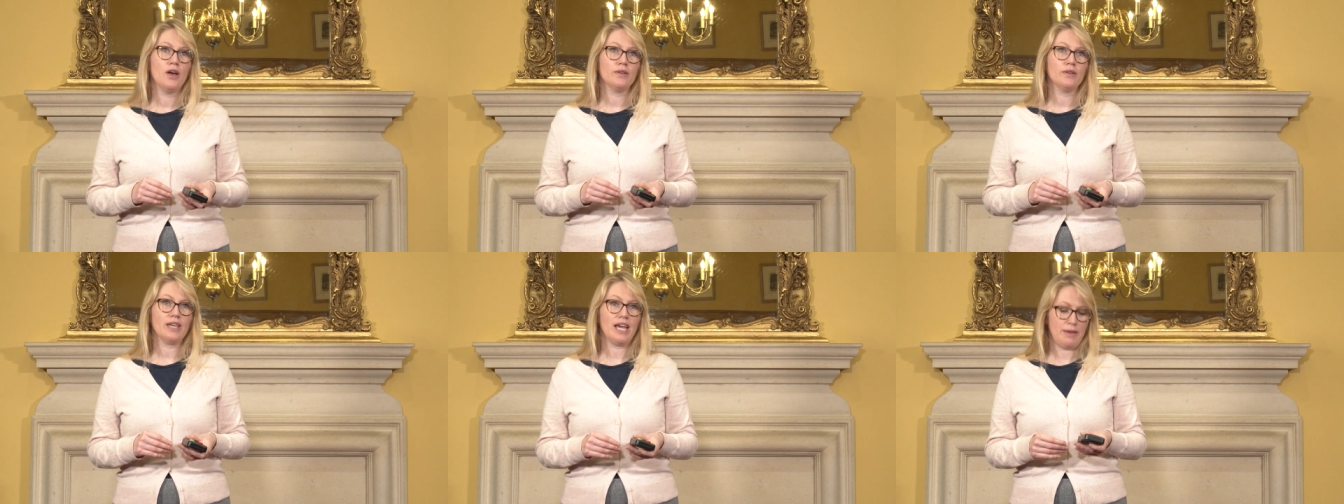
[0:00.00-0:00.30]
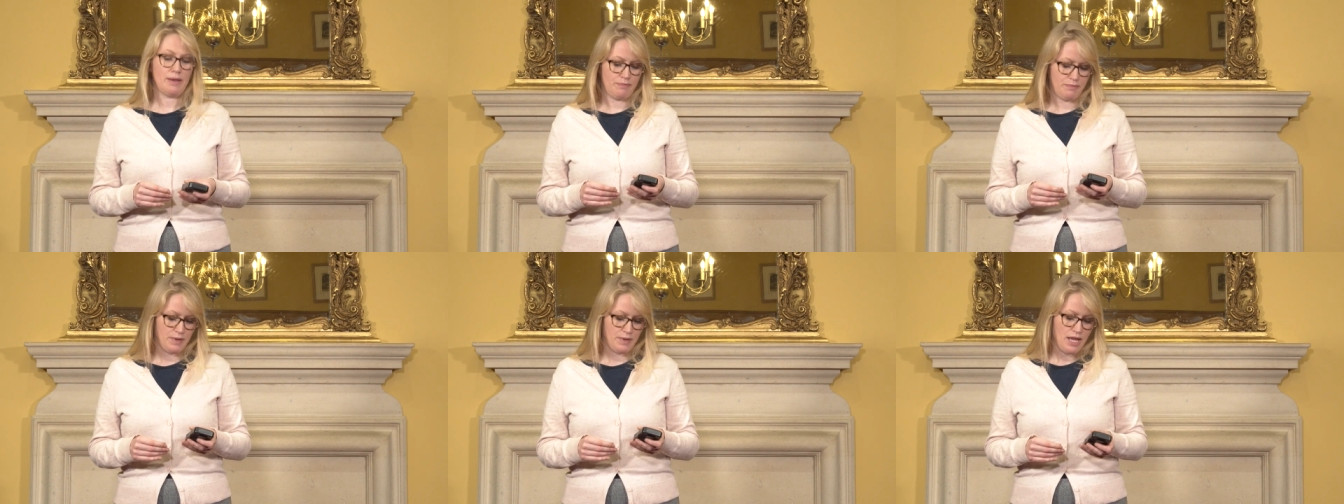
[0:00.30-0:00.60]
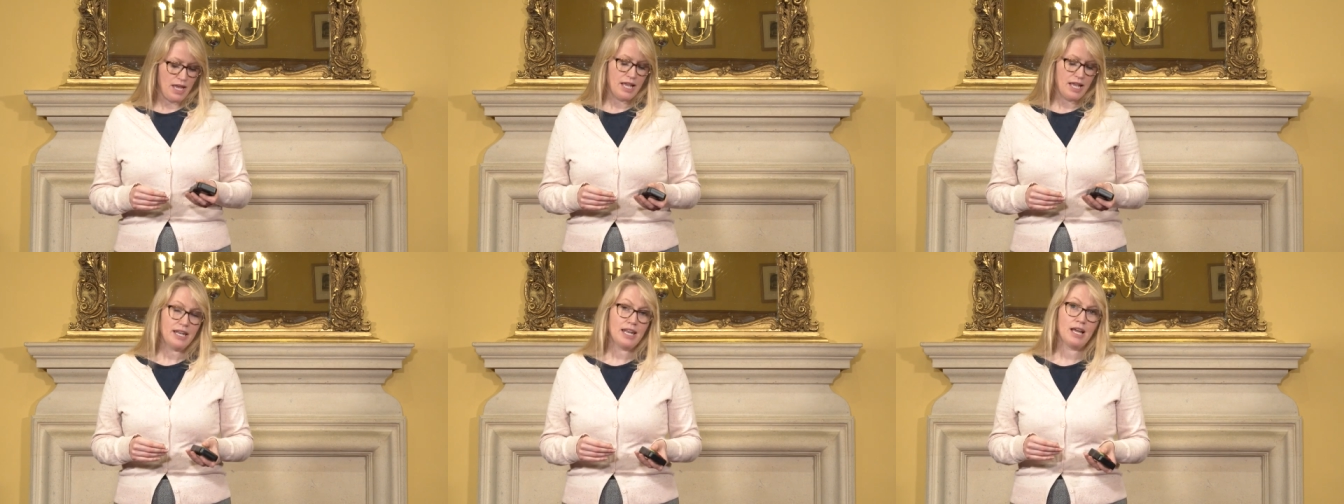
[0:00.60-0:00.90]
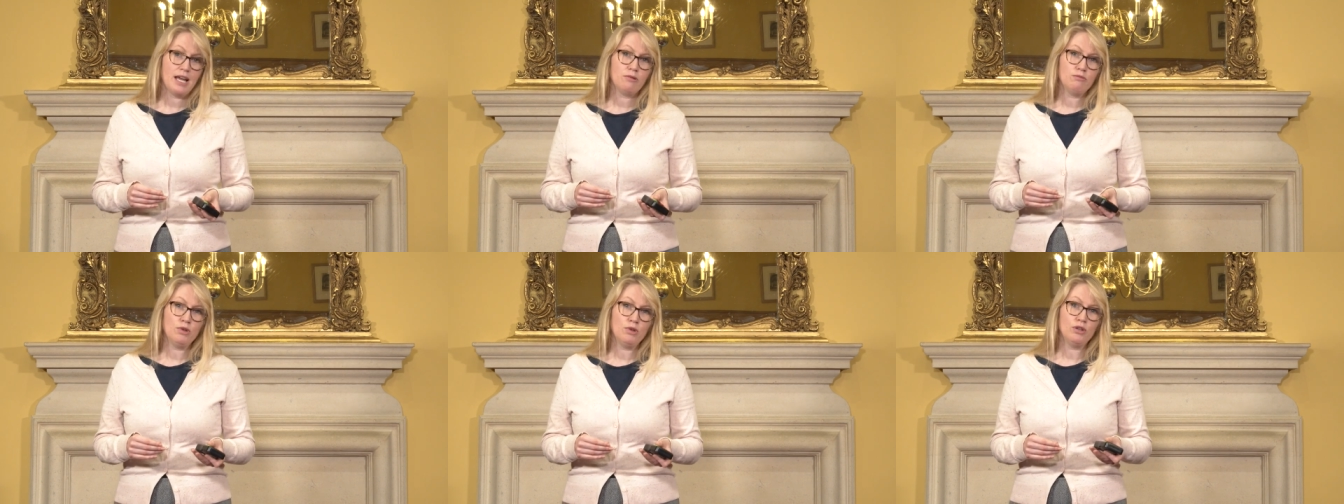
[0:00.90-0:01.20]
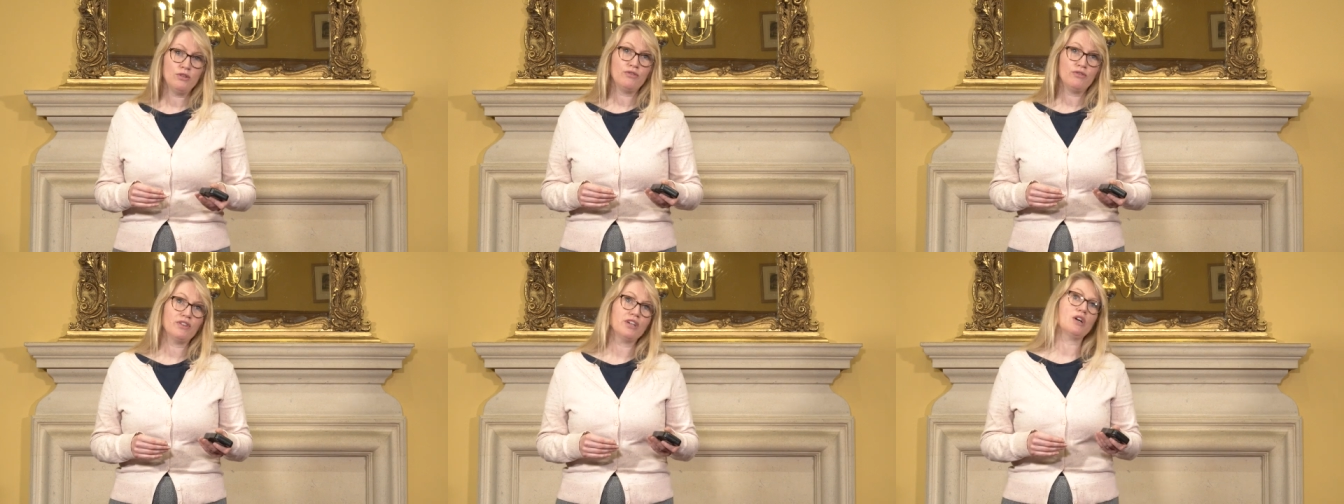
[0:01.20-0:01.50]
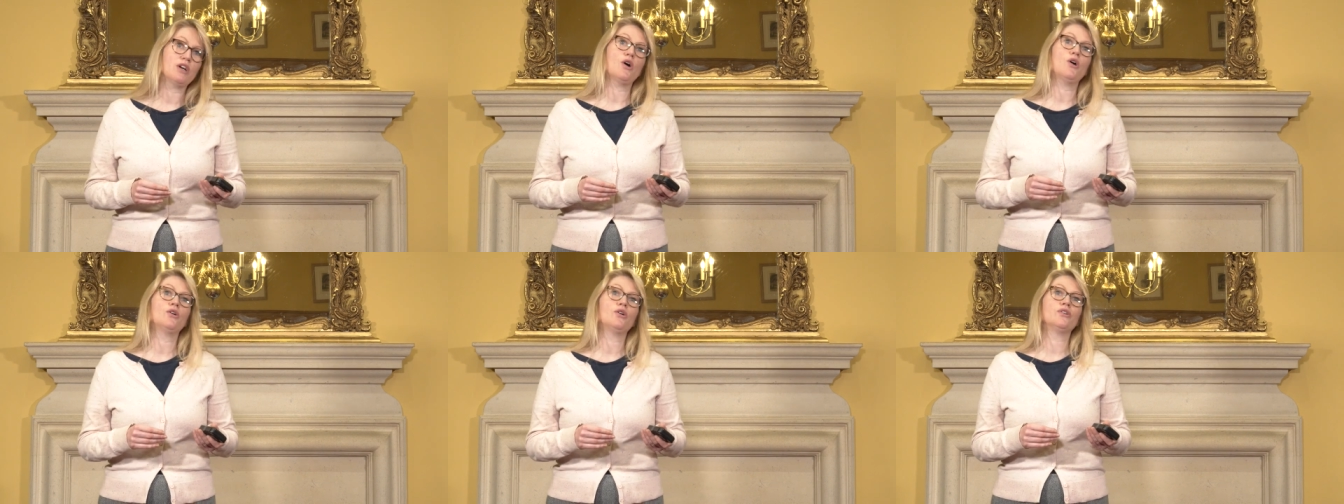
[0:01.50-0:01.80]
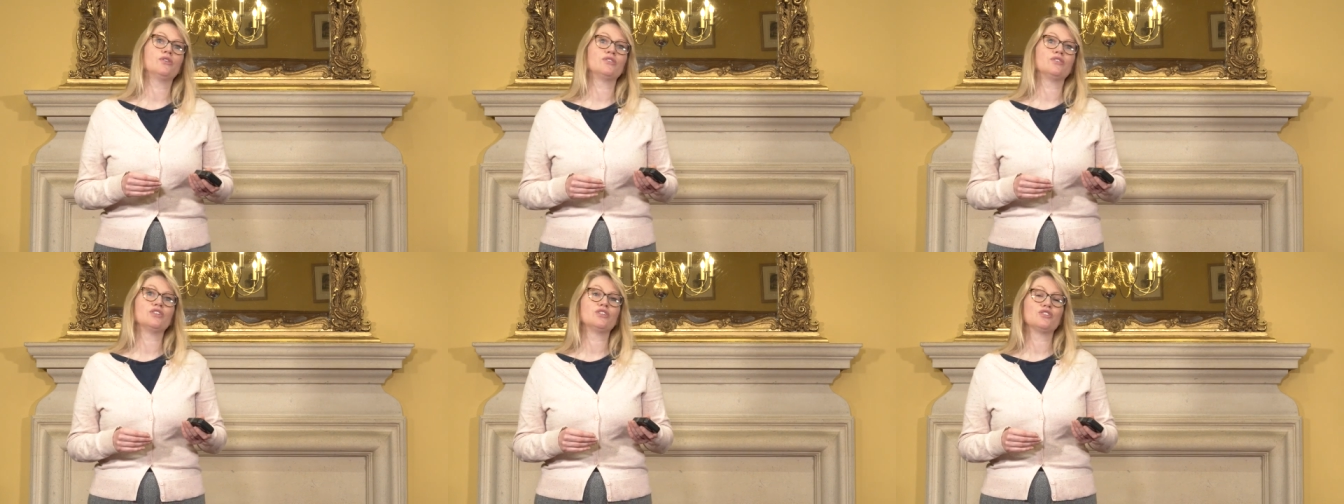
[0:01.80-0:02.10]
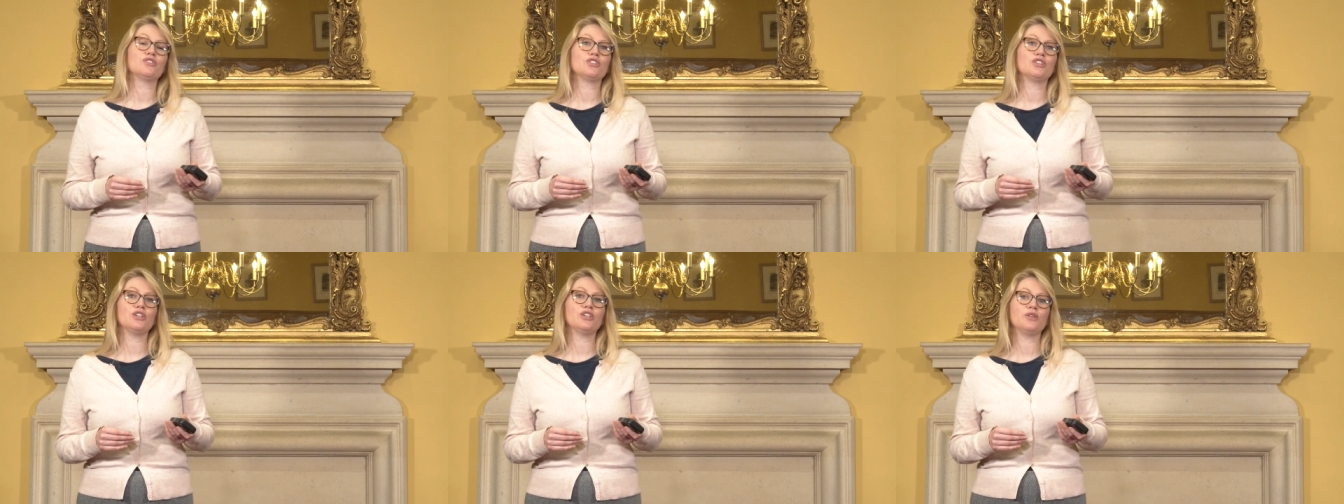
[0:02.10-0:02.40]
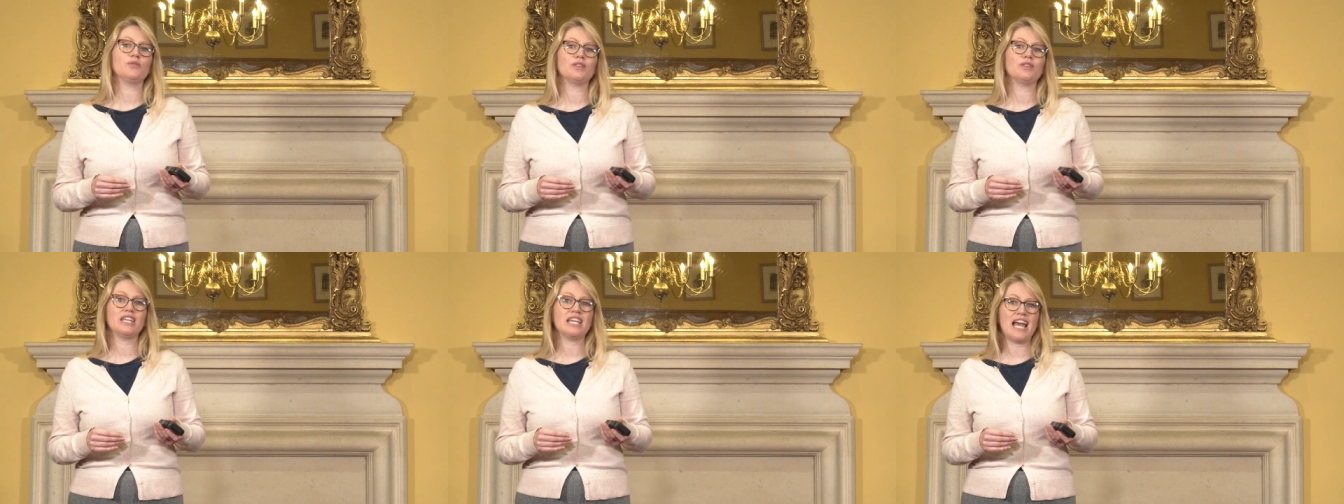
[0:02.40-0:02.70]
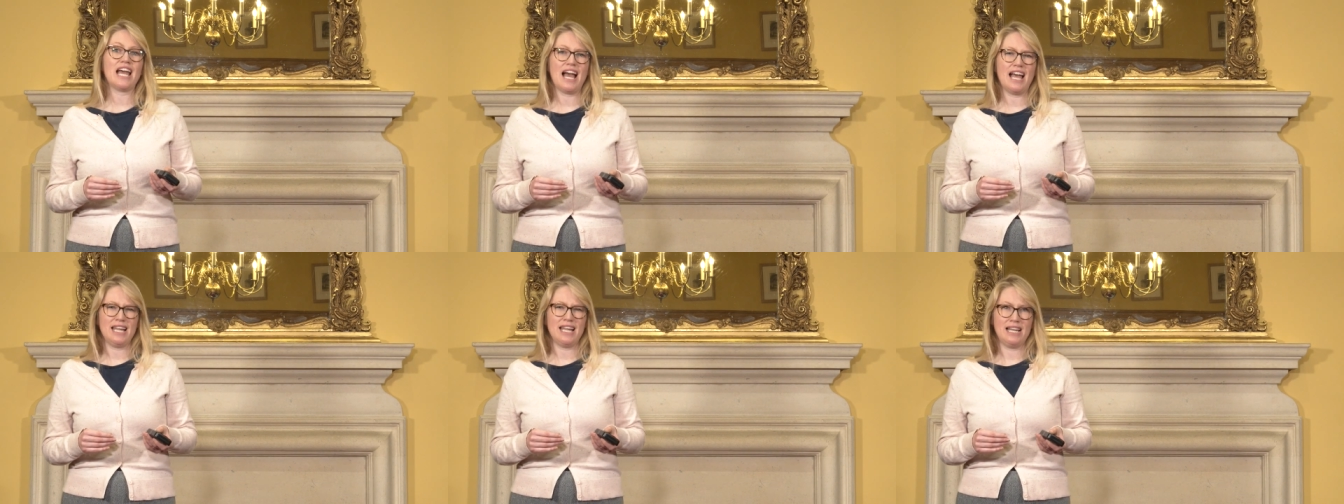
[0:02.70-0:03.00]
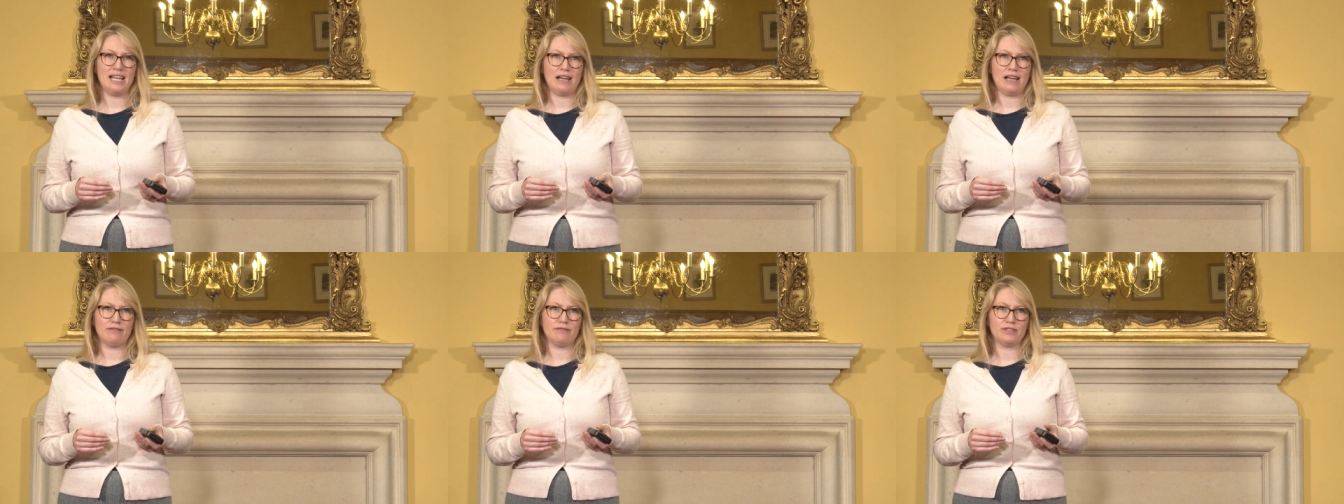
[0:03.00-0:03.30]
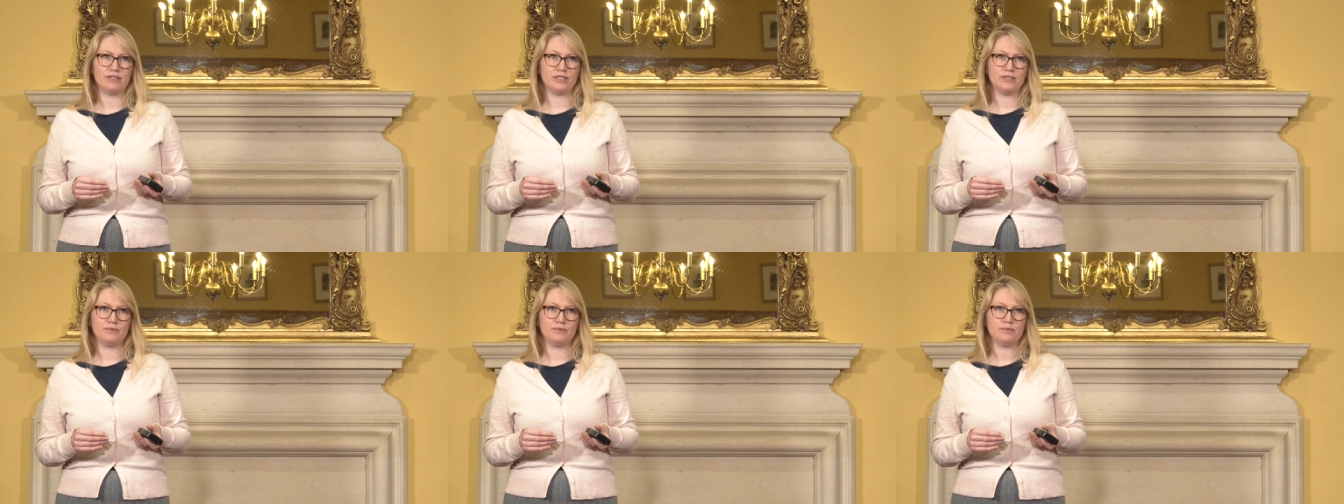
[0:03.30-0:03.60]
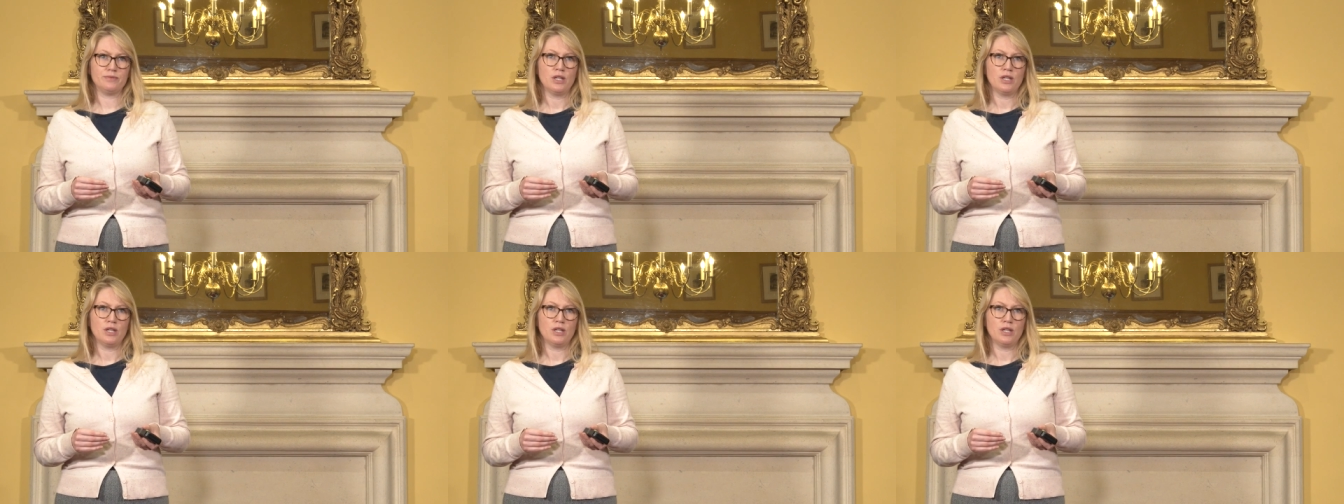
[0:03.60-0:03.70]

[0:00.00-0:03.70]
Okay, now moving on to the A level.